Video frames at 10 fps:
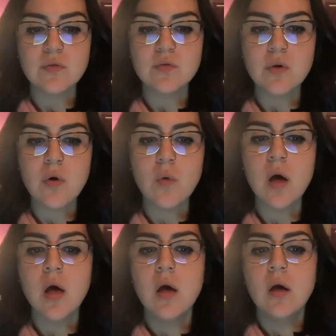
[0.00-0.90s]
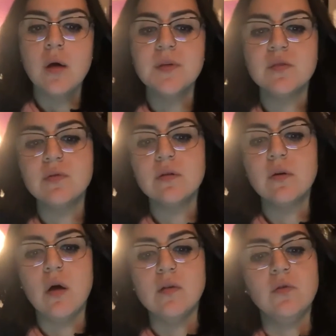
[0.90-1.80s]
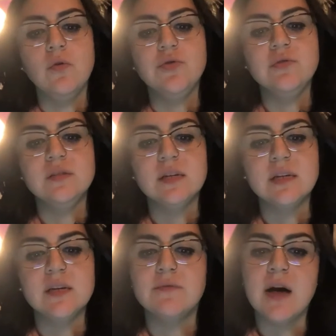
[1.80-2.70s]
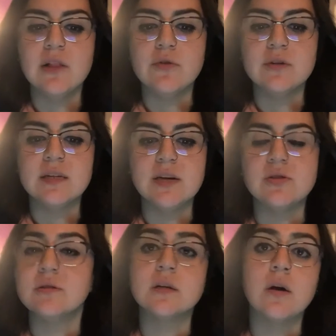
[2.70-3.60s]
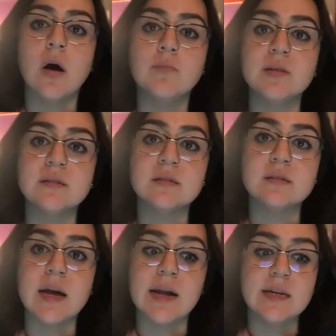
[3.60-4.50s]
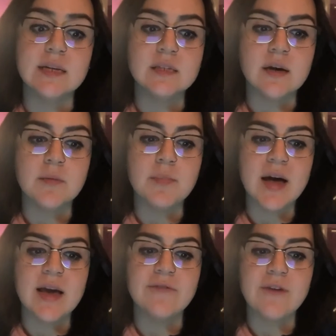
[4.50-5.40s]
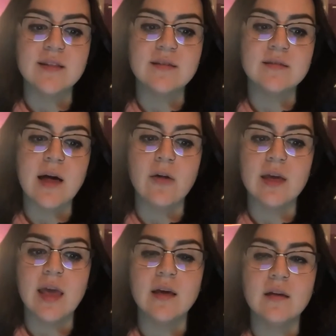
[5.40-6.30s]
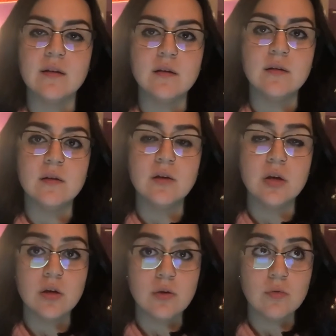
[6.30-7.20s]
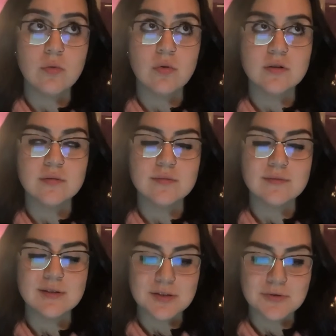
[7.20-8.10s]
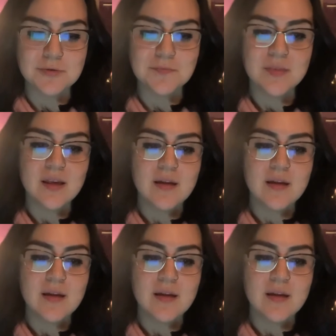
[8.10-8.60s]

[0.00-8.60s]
So this was a cross-cultural study of value orientations in complex society done by Francis L.K. Hugh or Sue.